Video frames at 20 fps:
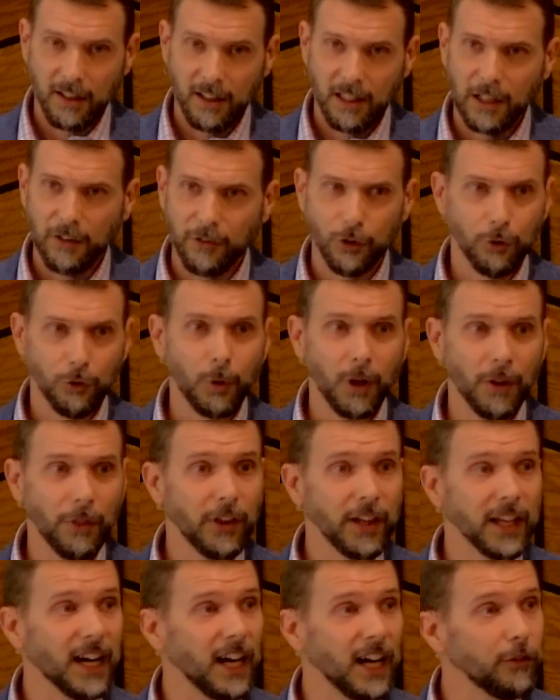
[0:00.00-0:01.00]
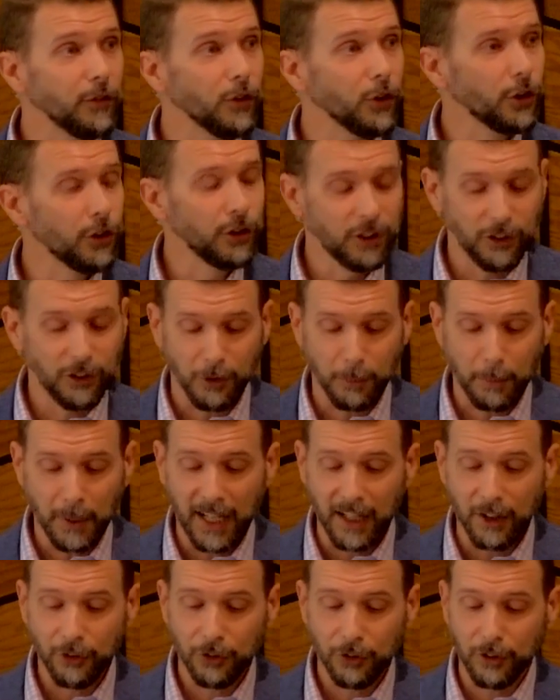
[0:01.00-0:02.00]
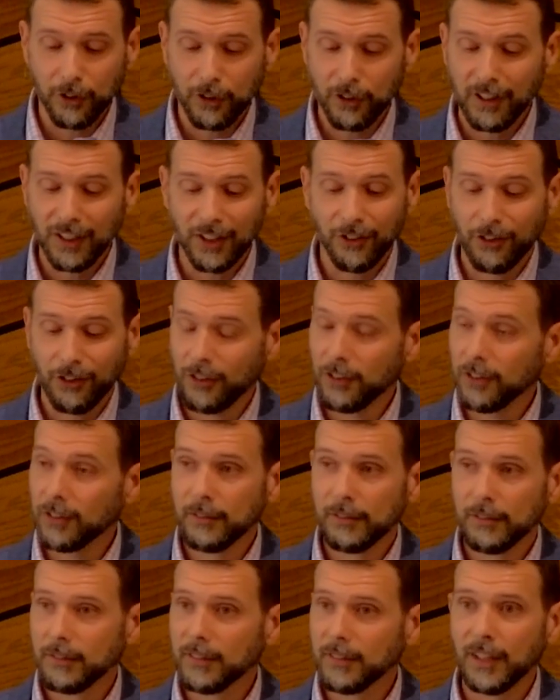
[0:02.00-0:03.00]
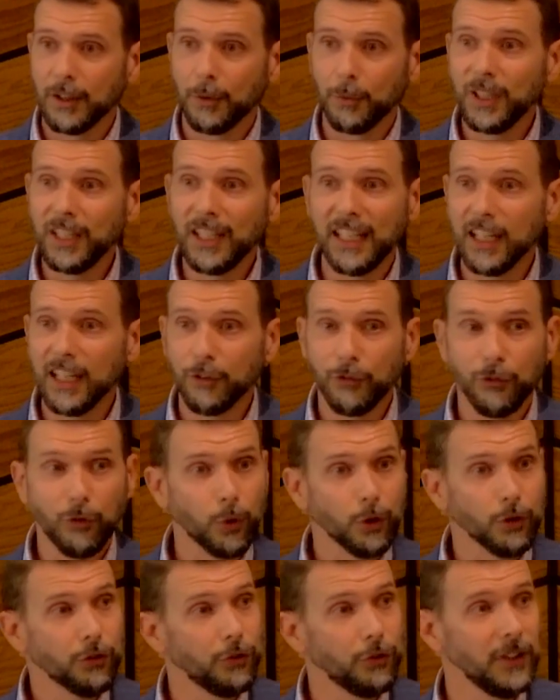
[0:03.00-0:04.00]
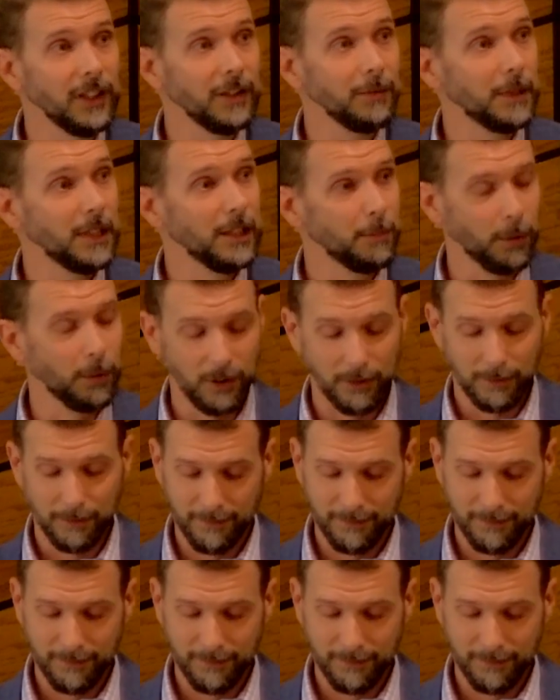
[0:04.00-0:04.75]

And if there's one thing I've learned as a pastor, it's that we can't force feed people.